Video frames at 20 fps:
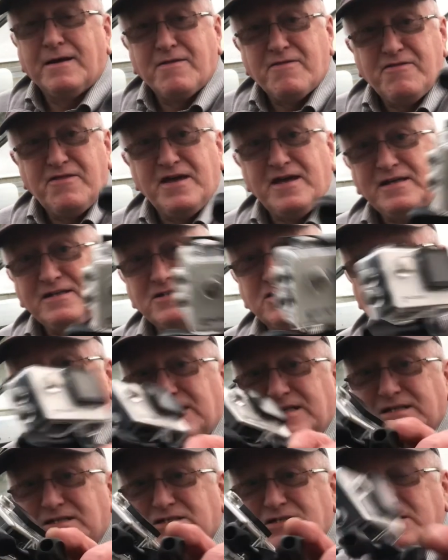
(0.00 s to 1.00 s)
this
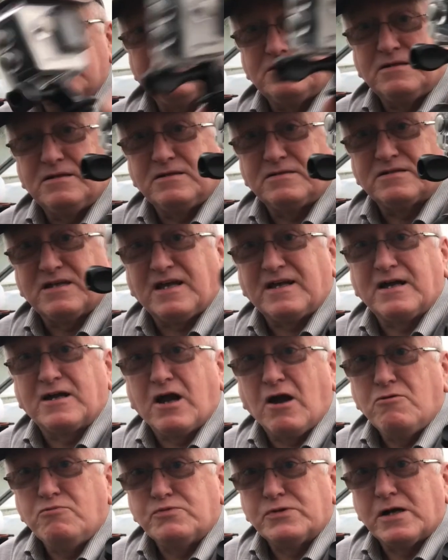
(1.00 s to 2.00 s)
is, it's like a
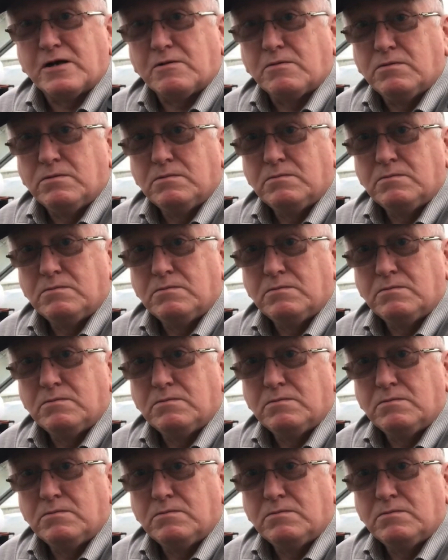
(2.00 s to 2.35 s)
GoPro,